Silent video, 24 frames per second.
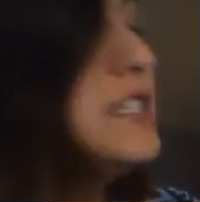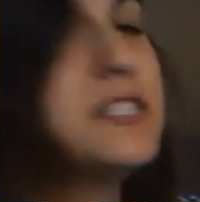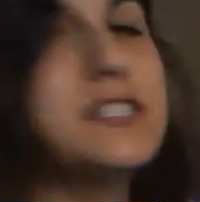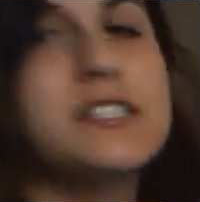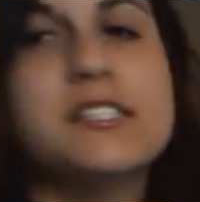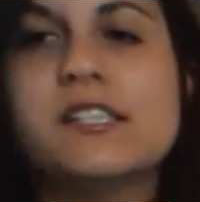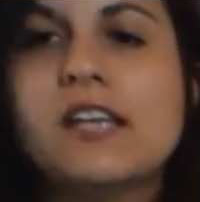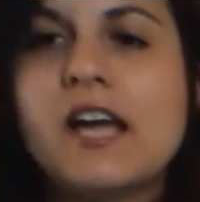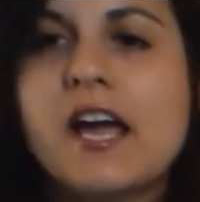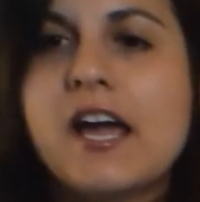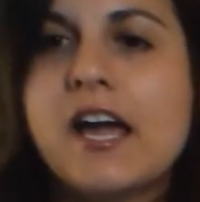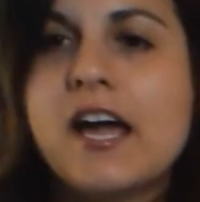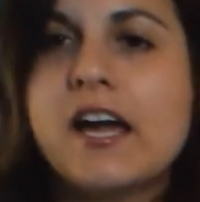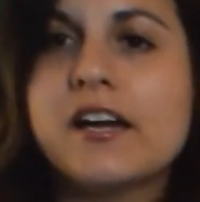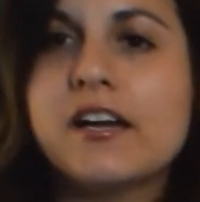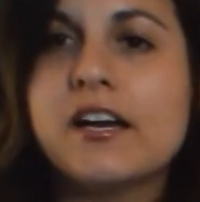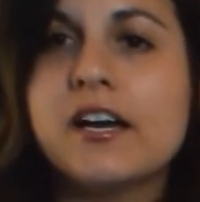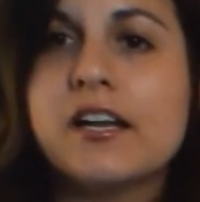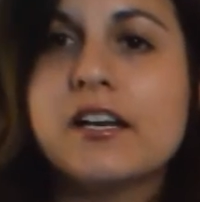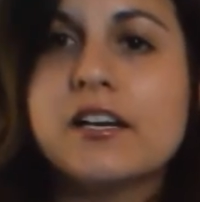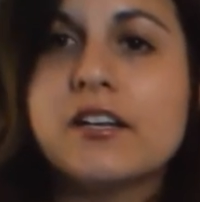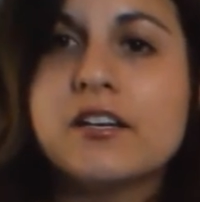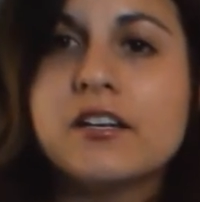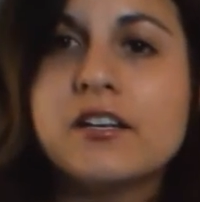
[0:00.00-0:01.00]
say I
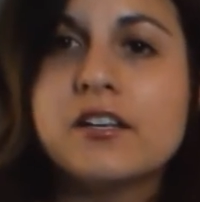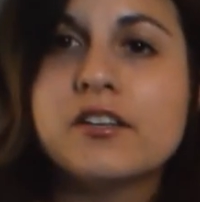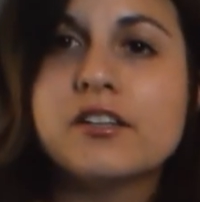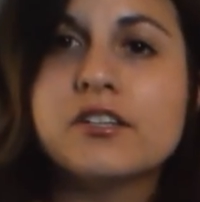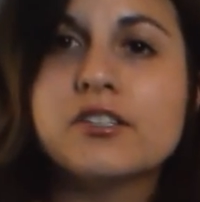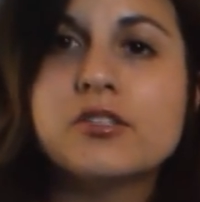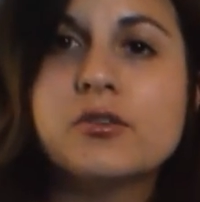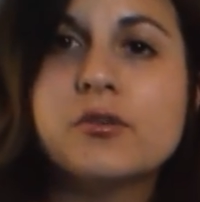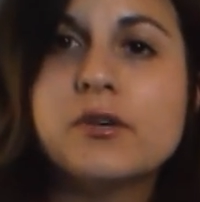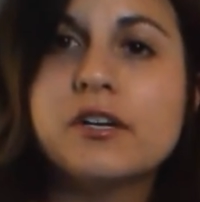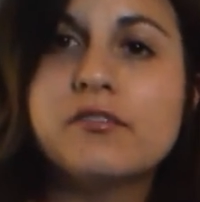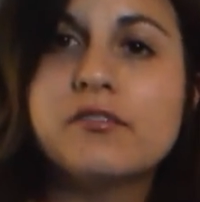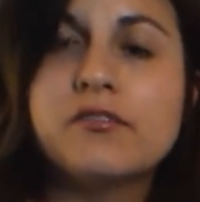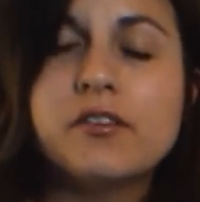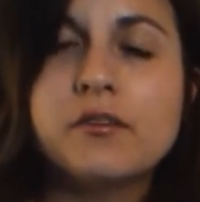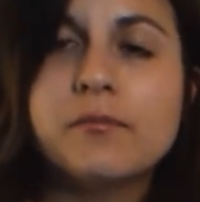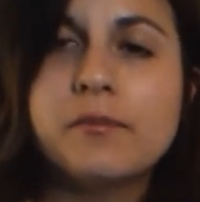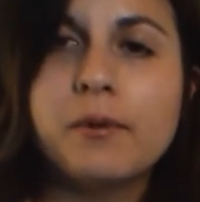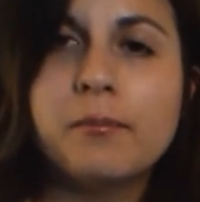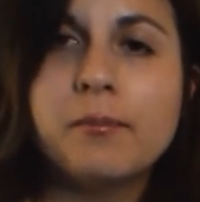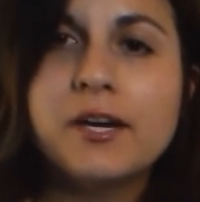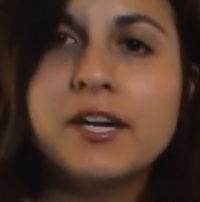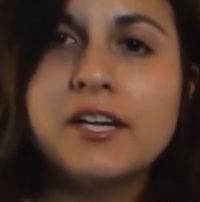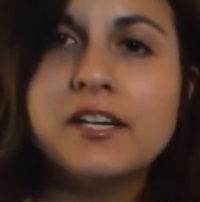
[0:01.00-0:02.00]
got another toy for
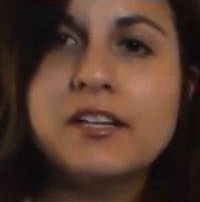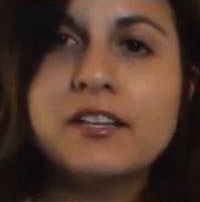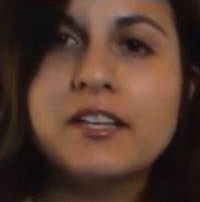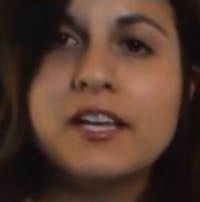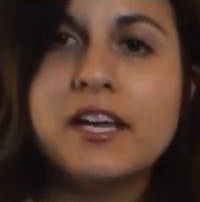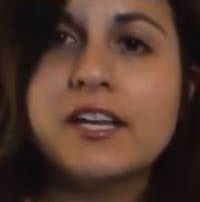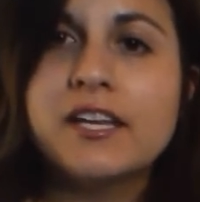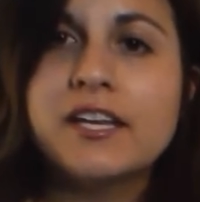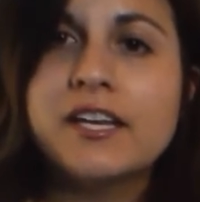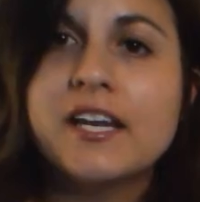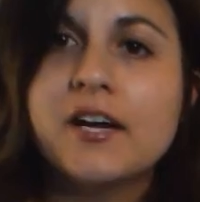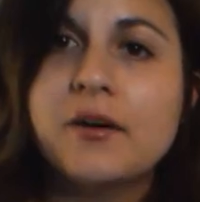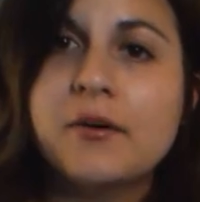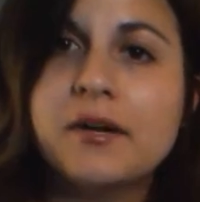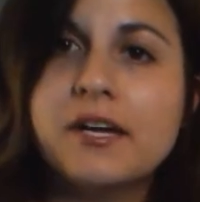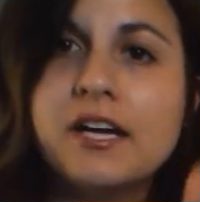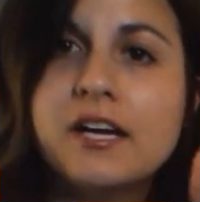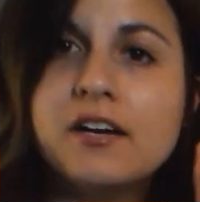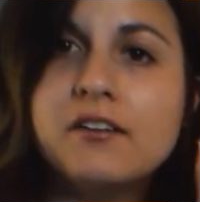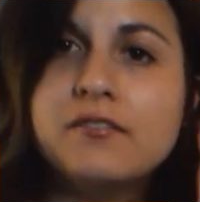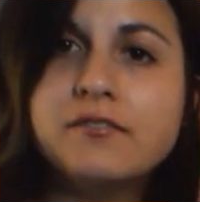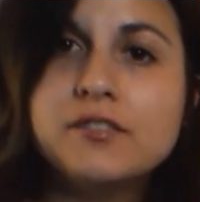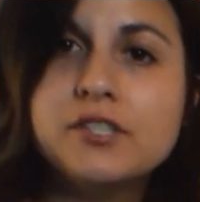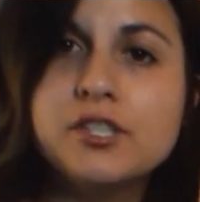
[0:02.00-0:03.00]
my birthday and now I
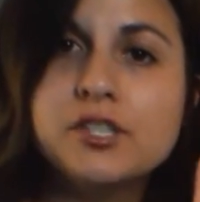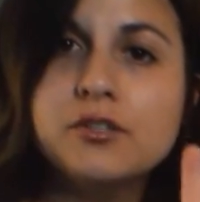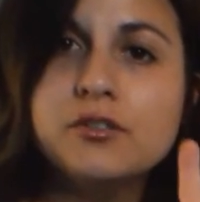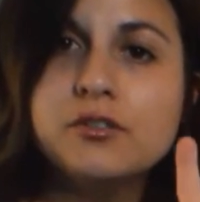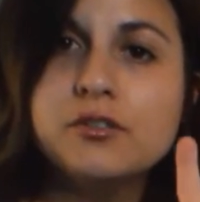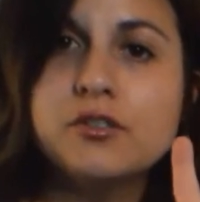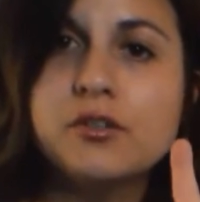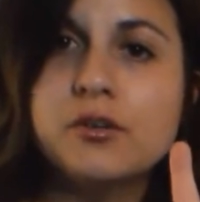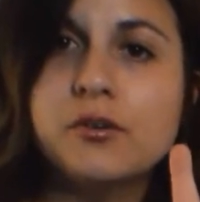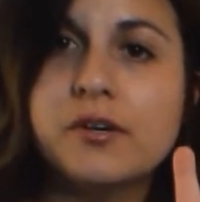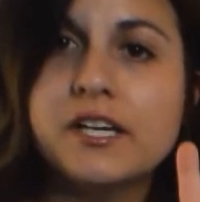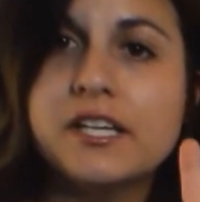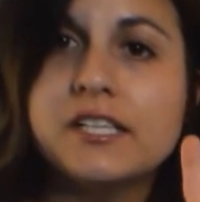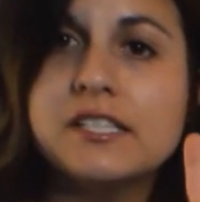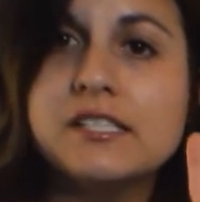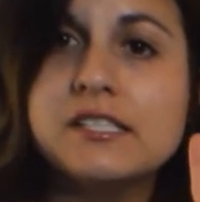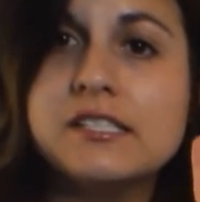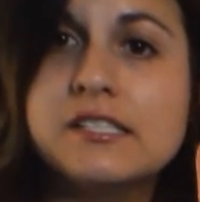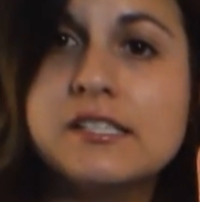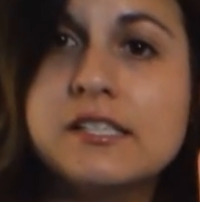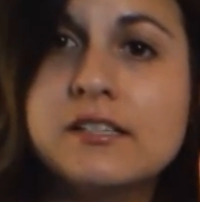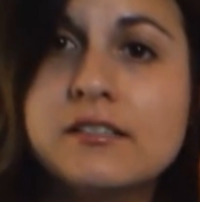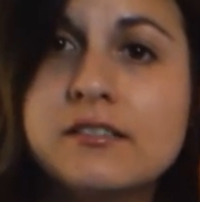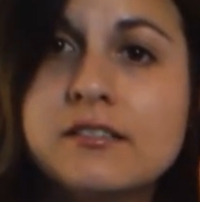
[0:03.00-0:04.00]
have two
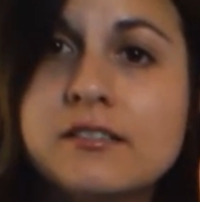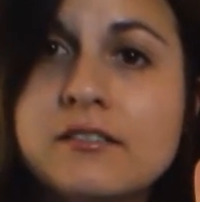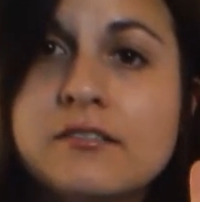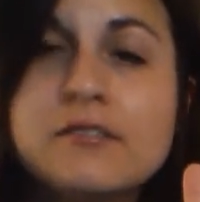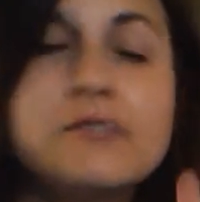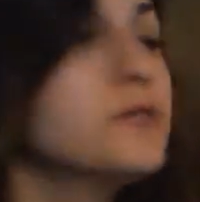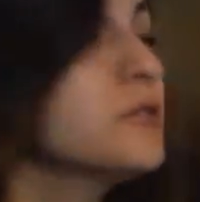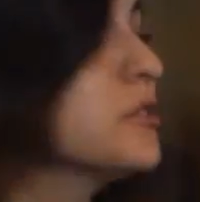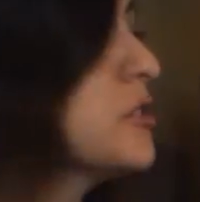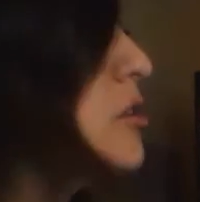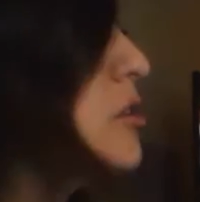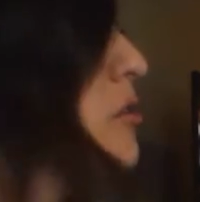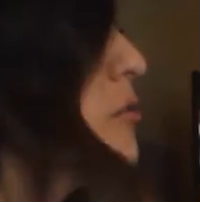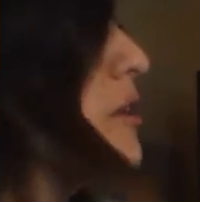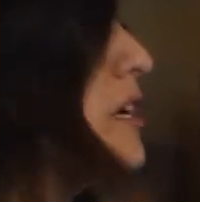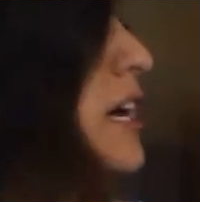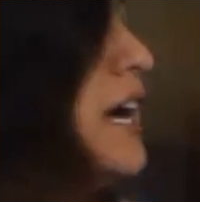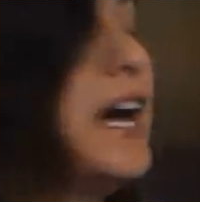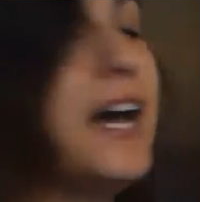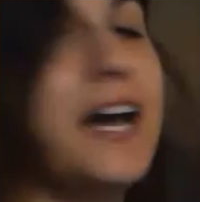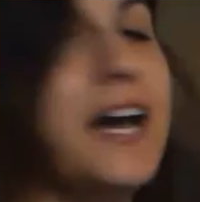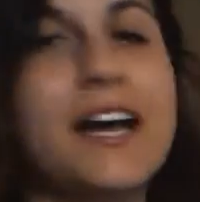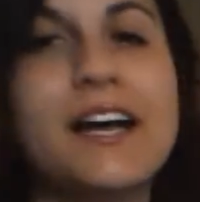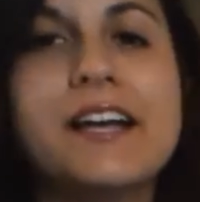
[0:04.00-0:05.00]
toys. So we
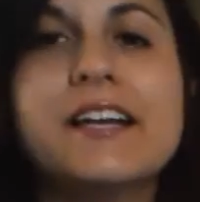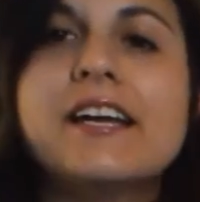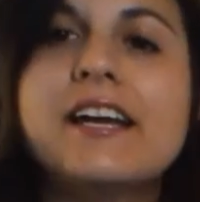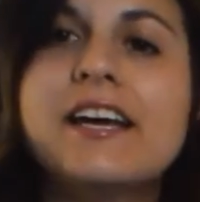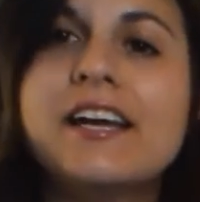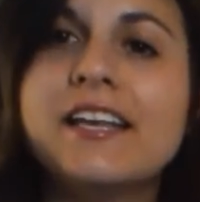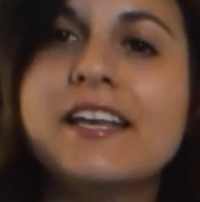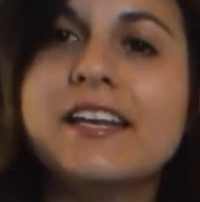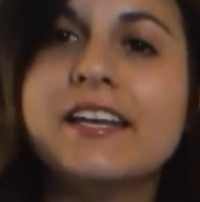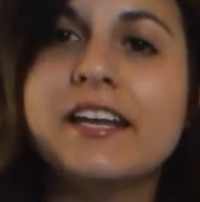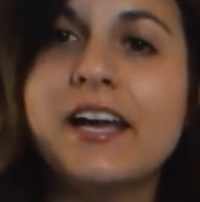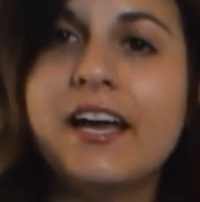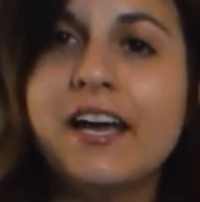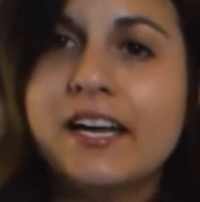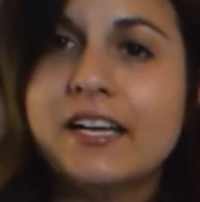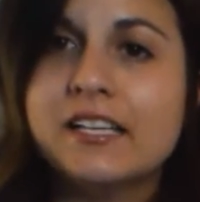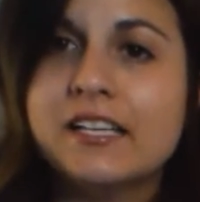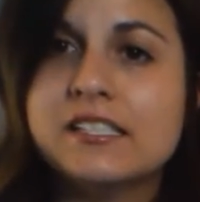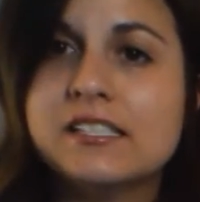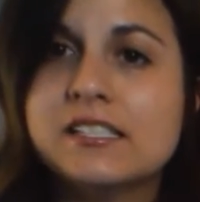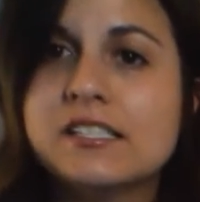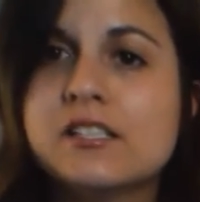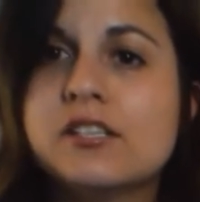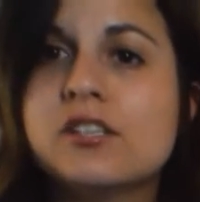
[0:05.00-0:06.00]
add an
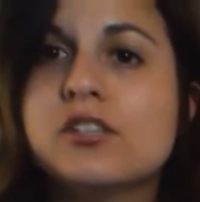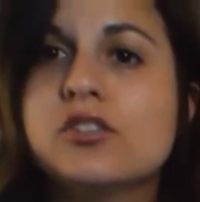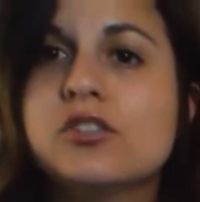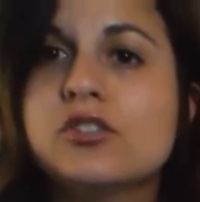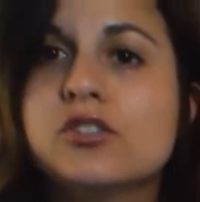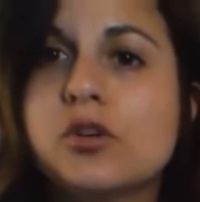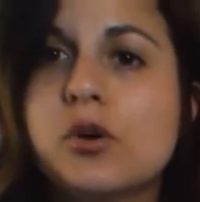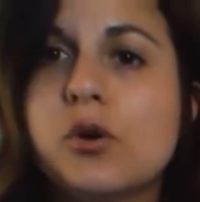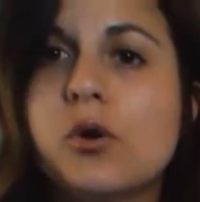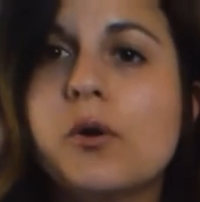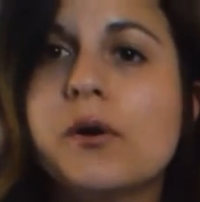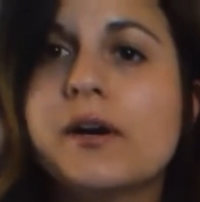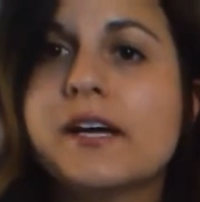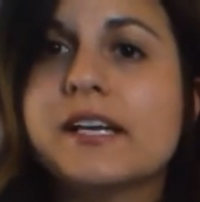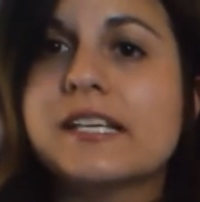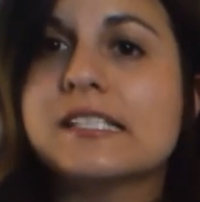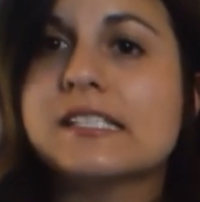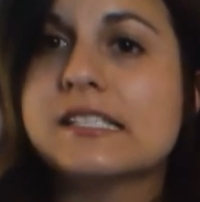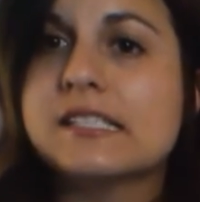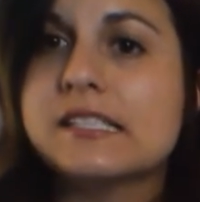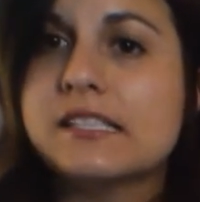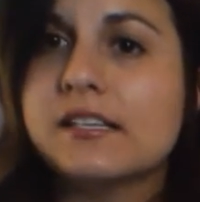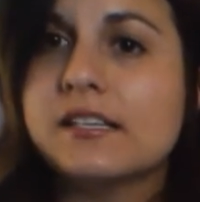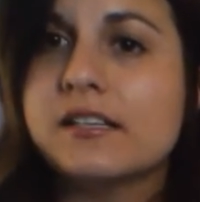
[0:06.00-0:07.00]
S.
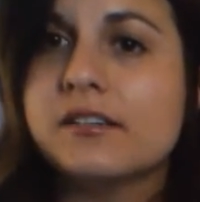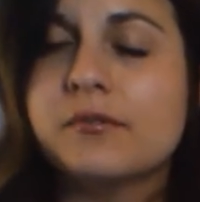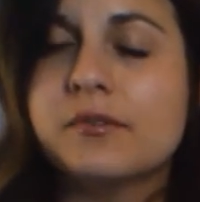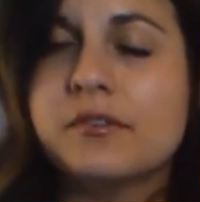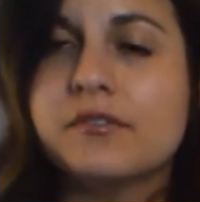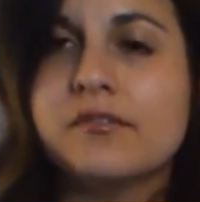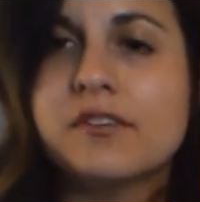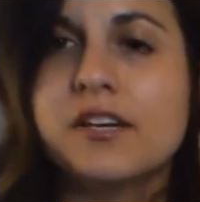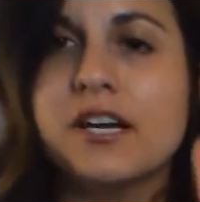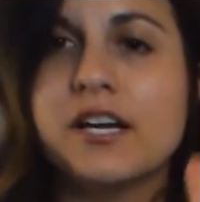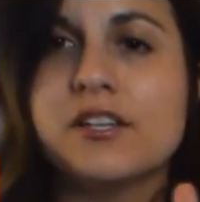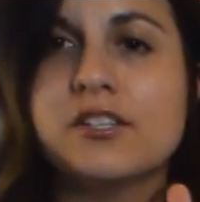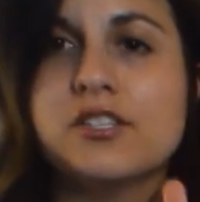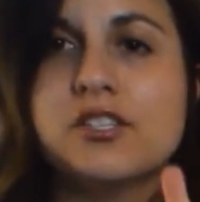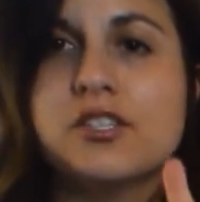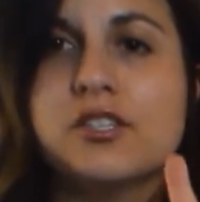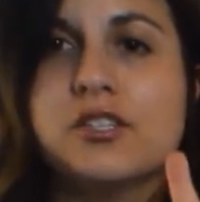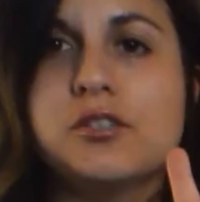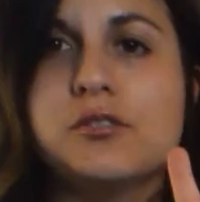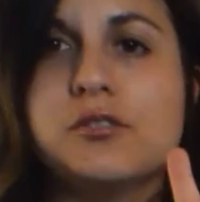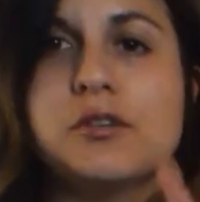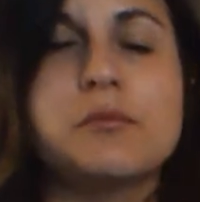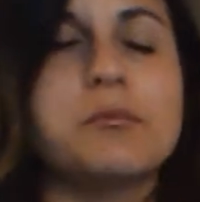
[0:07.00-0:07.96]
Toys. We've got two or